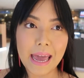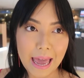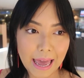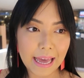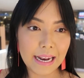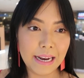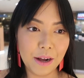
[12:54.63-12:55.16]

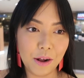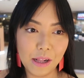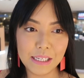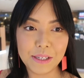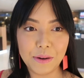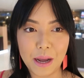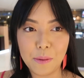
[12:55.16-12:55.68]
And
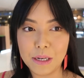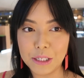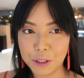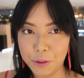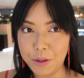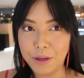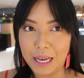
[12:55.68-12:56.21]
also I wanna
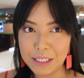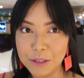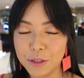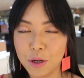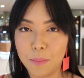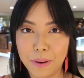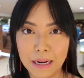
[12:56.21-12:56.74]
show you guys yung
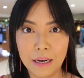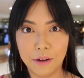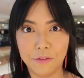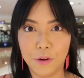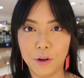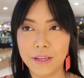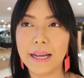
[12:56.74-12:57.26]
sobrang love
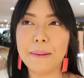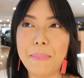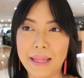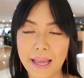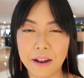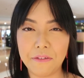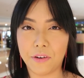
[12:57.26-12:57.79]
ko na
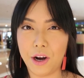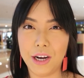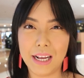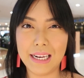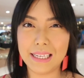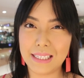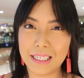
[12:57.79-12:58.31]
Betty and
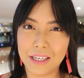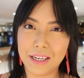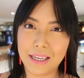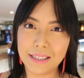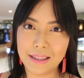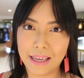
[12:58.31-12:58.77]
Veronica na series.